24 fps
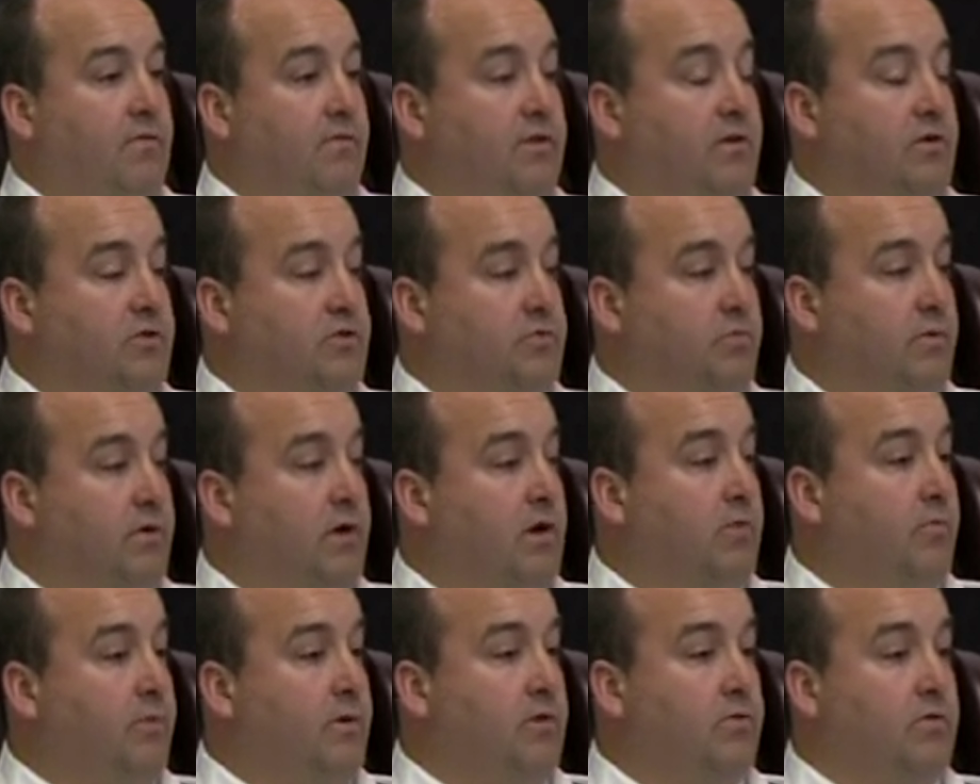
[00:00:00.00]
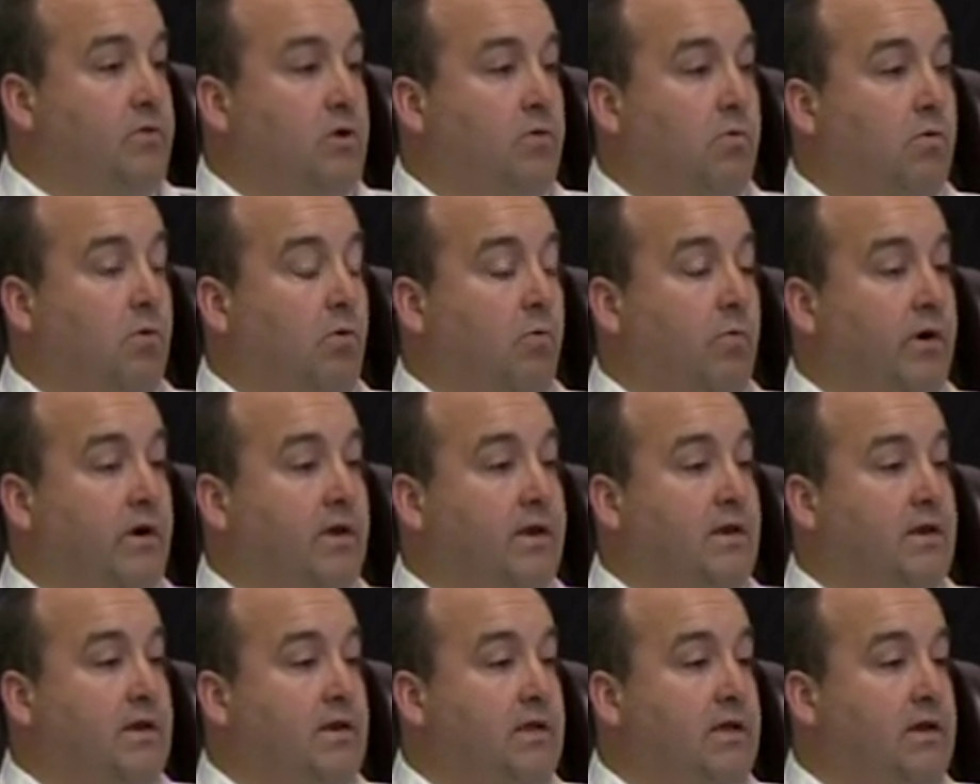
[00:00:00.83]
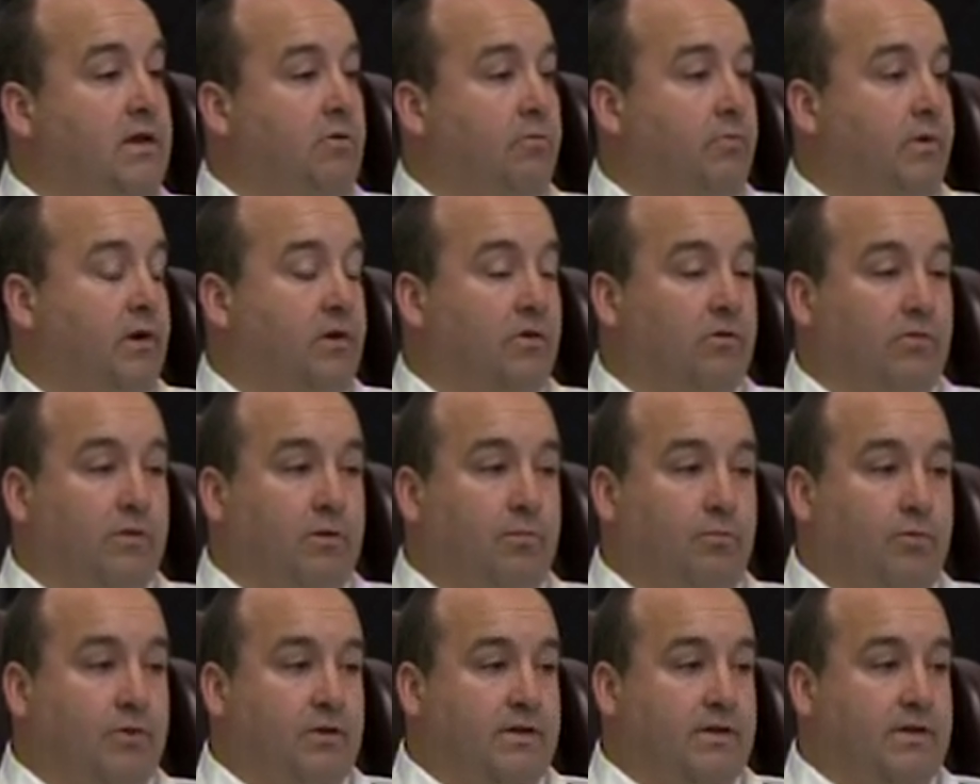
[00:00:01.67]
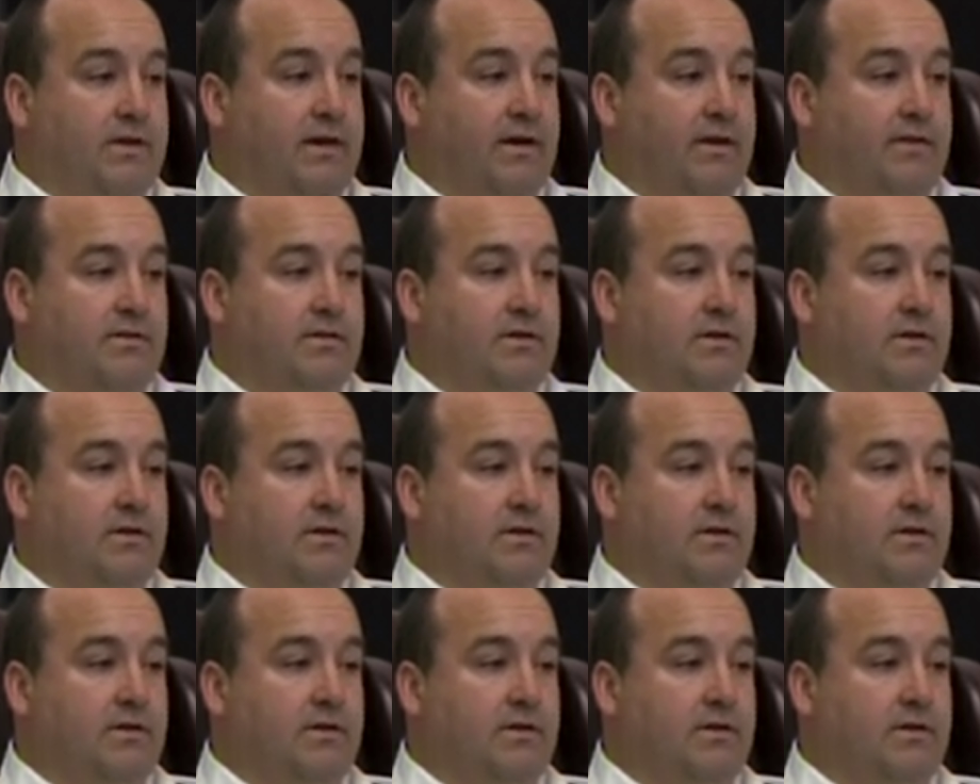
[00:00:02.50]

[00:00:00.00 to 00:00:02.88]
years. We don't know what we're going to need. We can only predict.